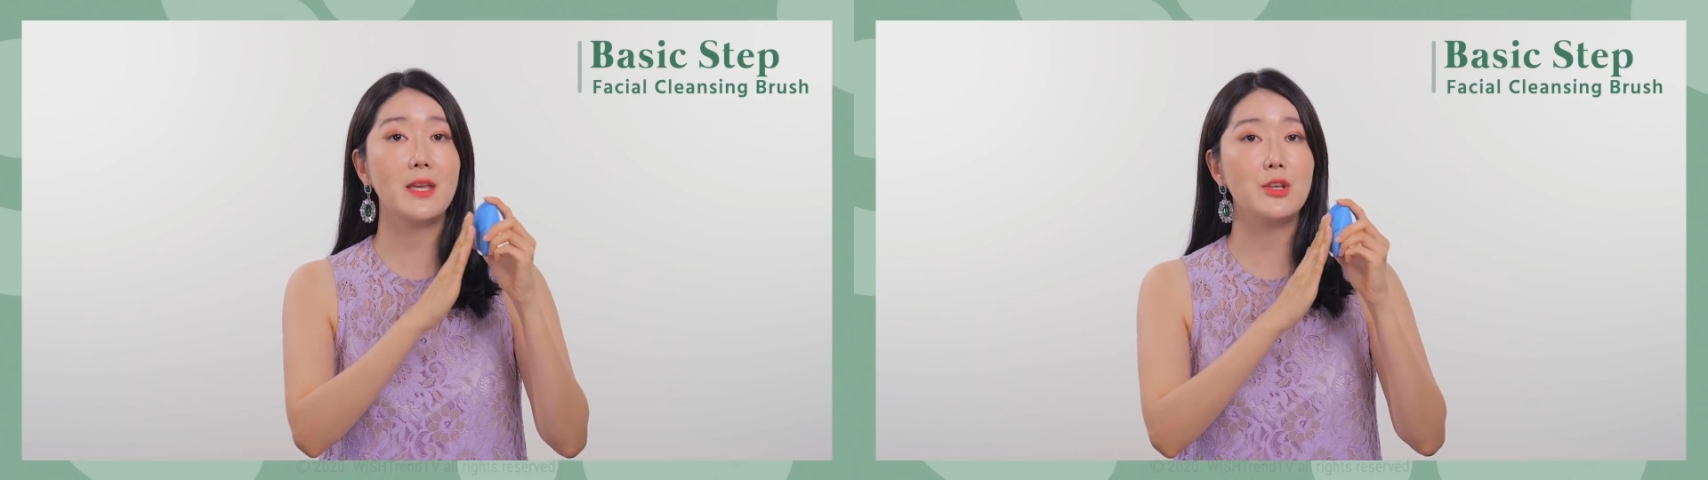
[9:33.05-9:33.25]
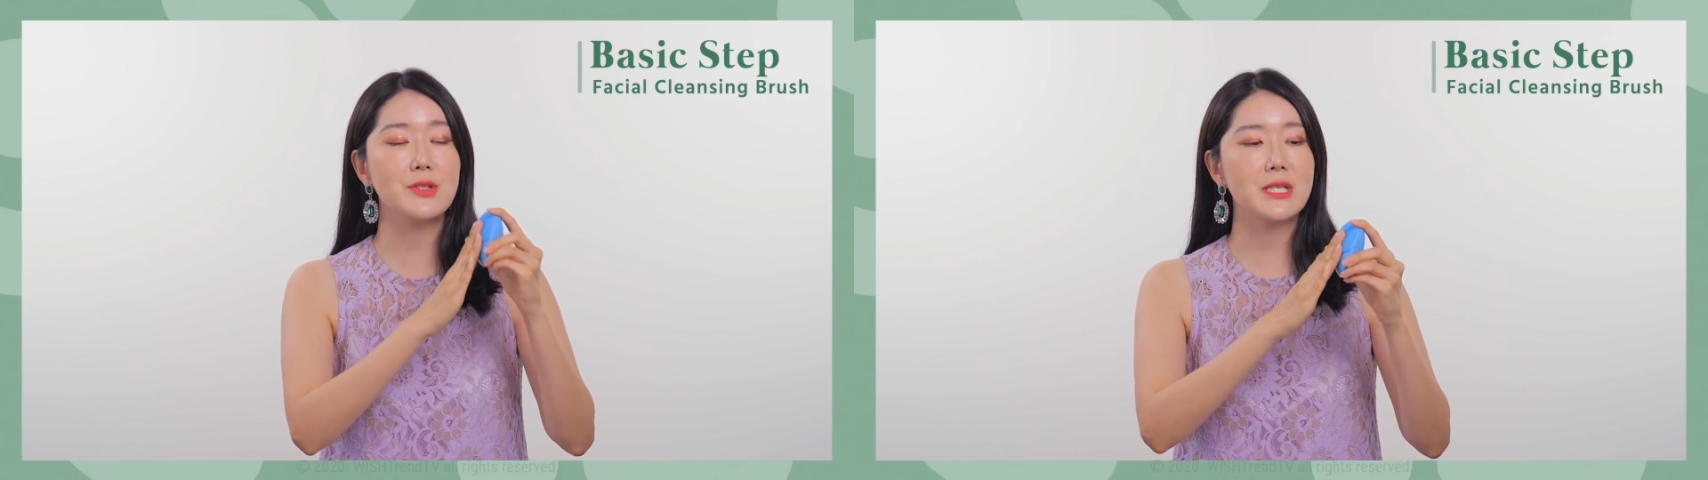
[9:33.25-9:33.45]

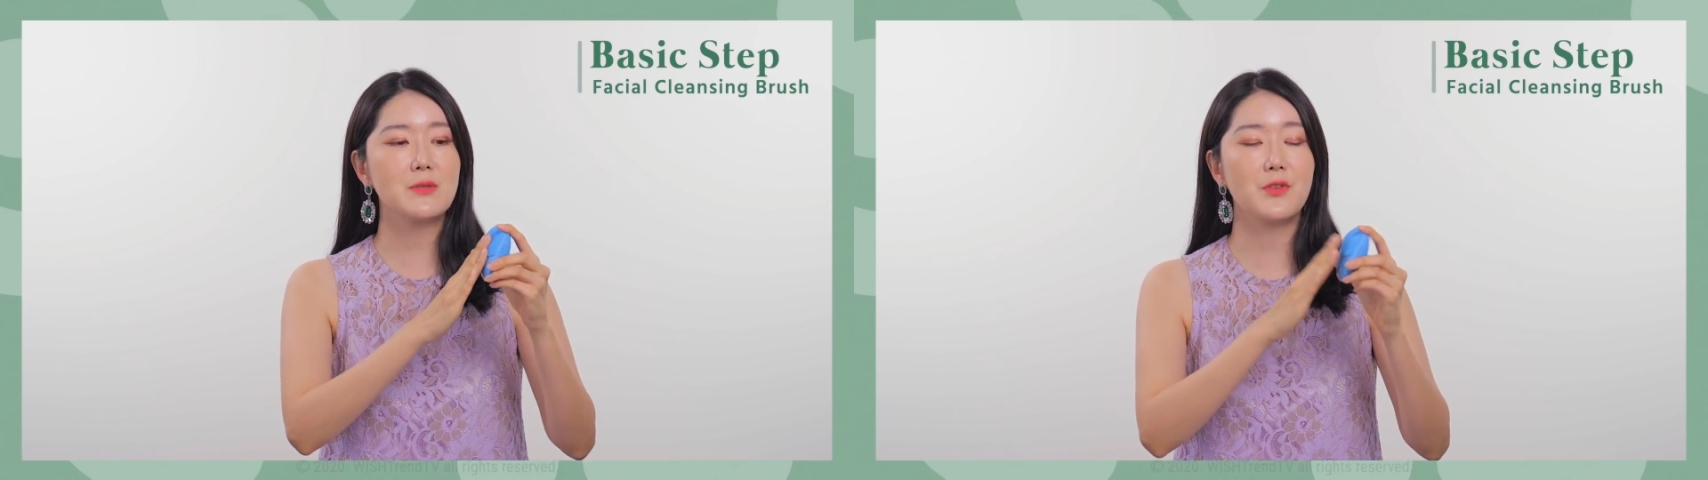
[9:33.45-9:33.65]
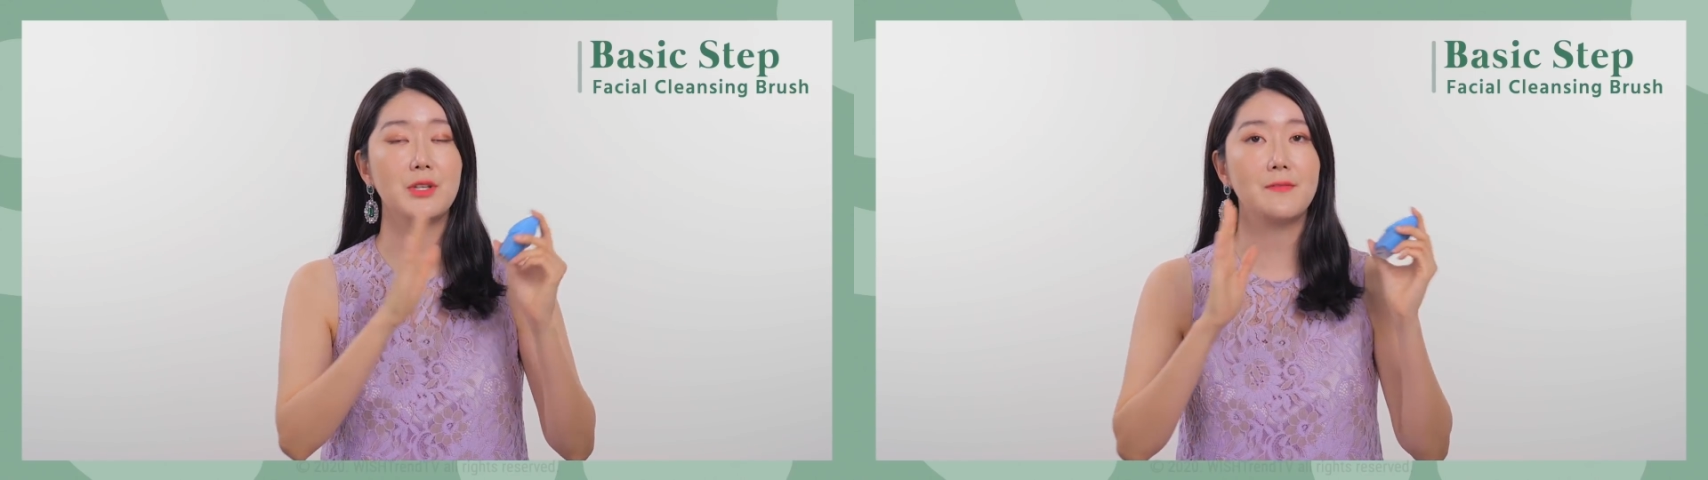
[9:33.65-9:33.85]
use
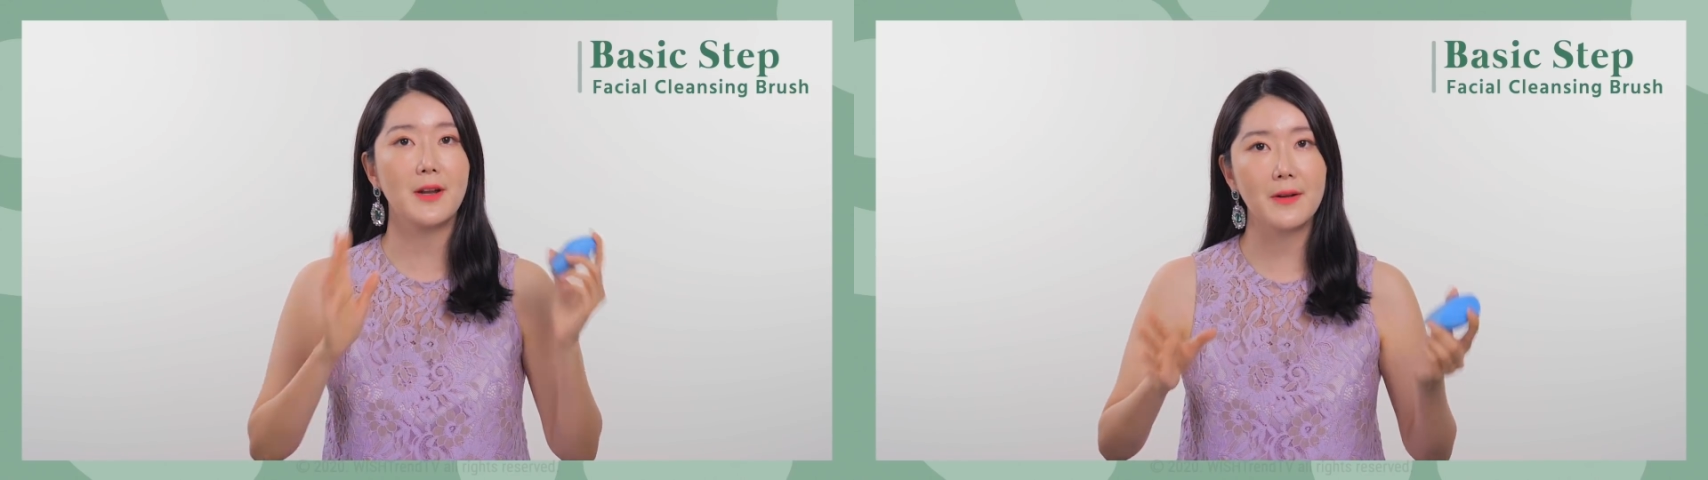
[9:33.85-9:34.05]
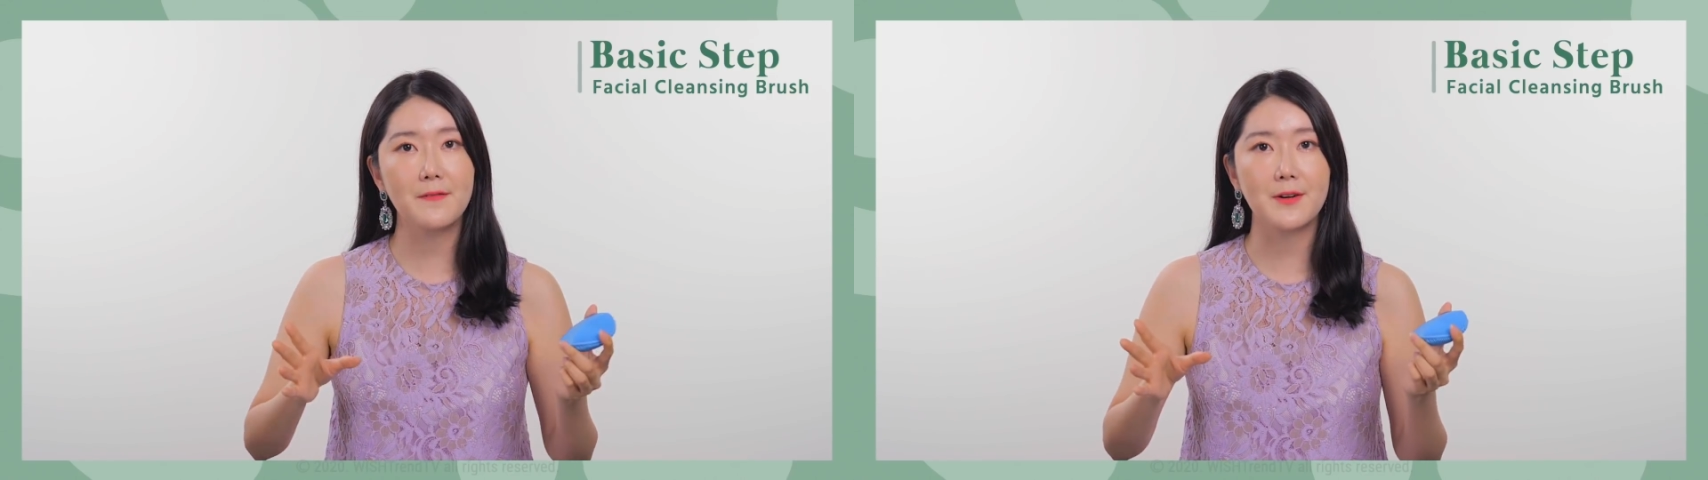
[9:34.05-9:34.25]
this for the
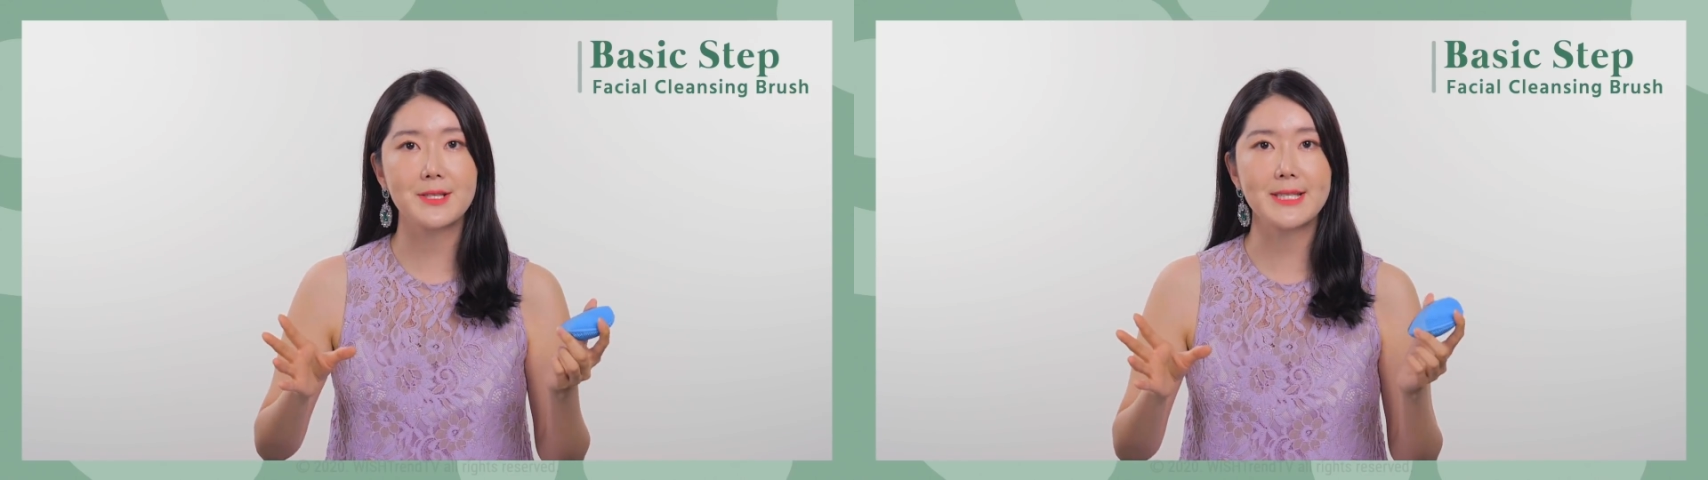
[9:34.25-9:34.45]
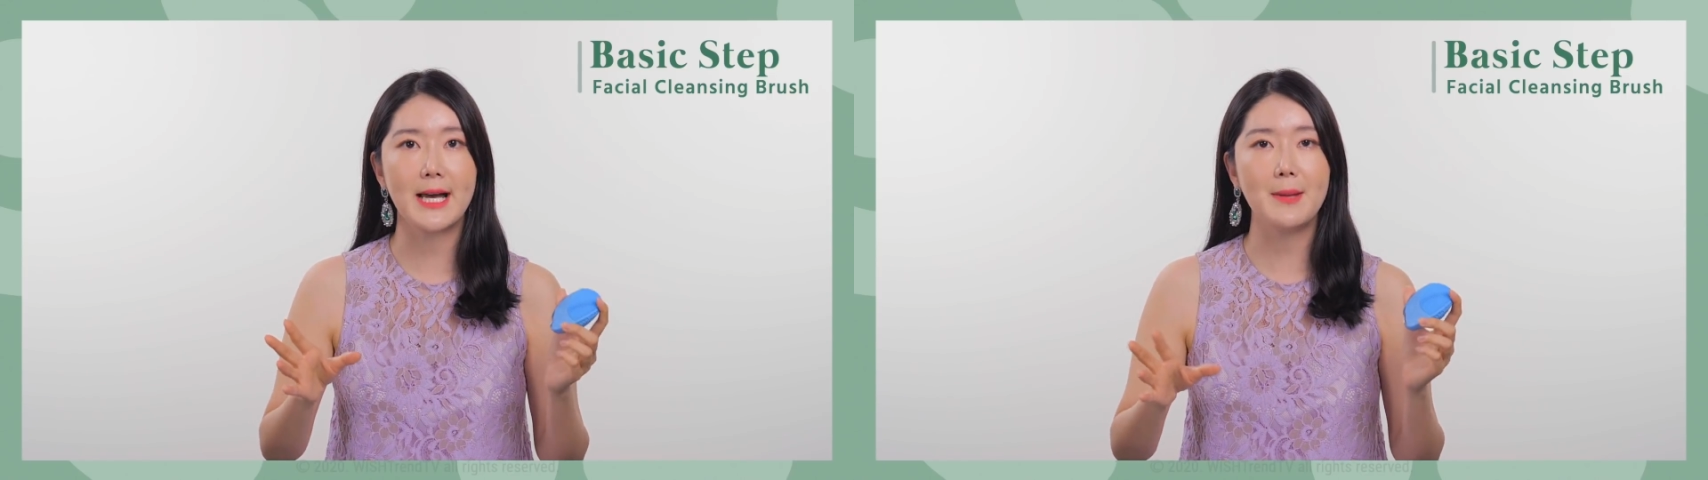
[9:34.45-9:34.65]
very
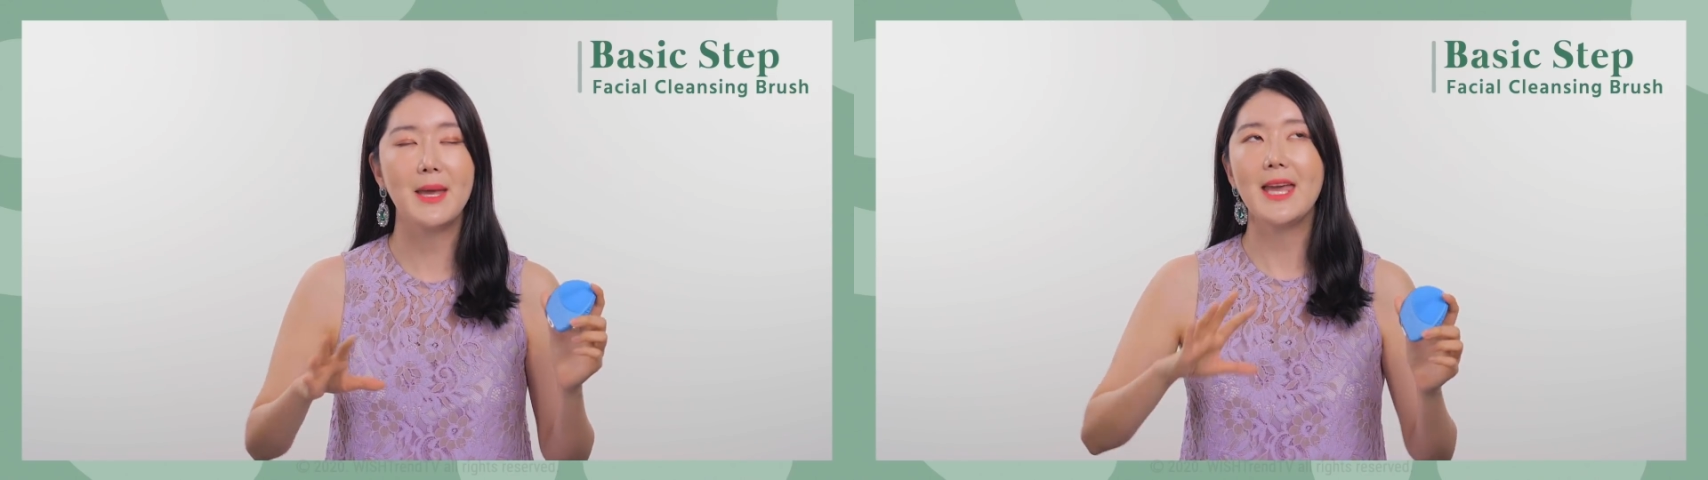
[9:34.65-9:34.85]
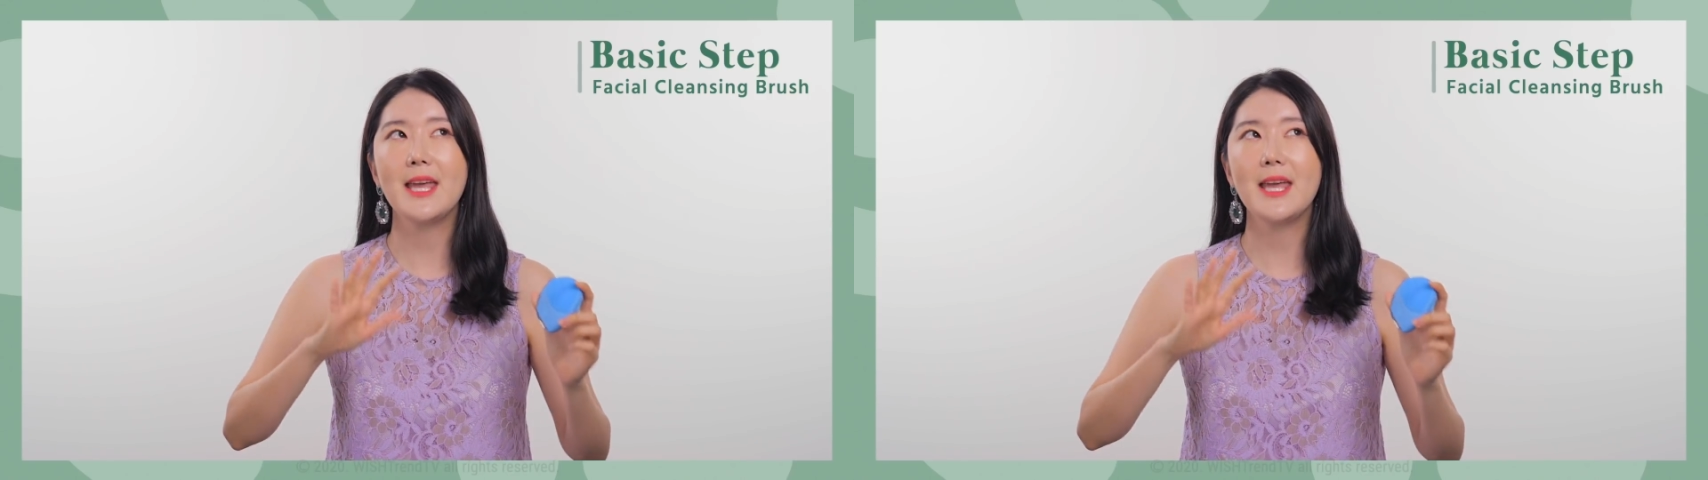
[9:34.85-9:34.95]
first time,